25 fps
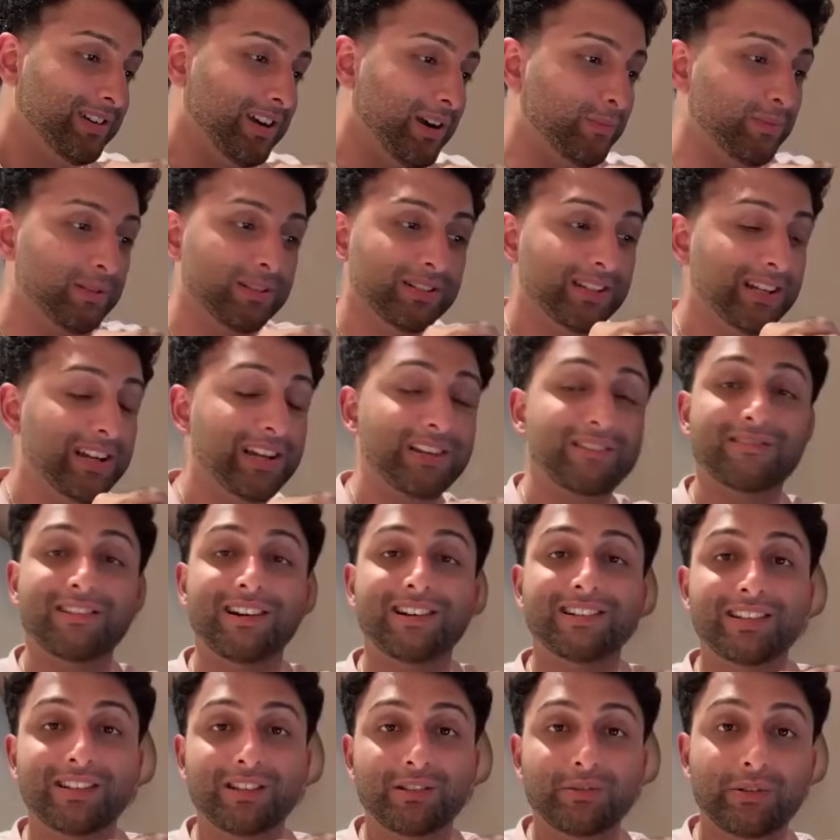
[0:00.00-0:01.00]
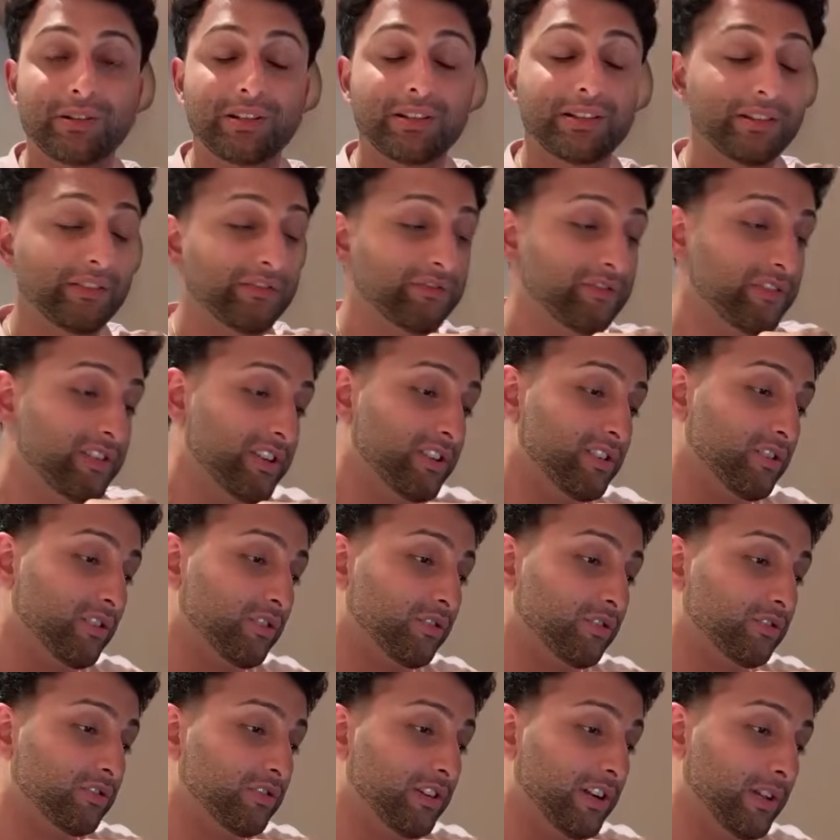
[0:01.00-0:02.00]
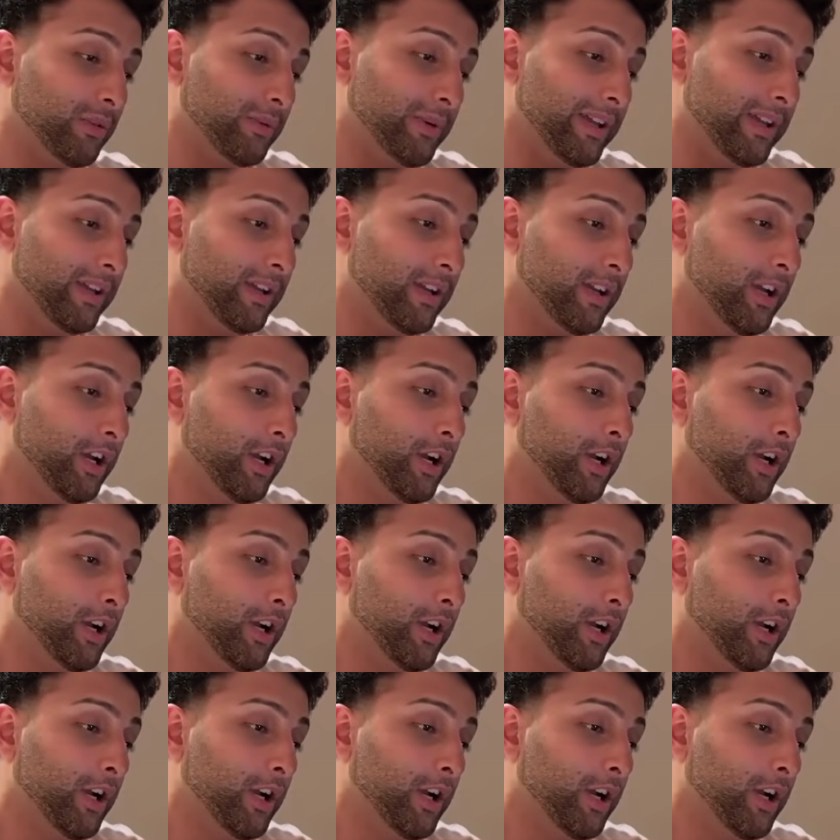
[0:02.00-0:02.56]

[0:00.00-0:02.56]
I'm going to get right into it, the free throws right away.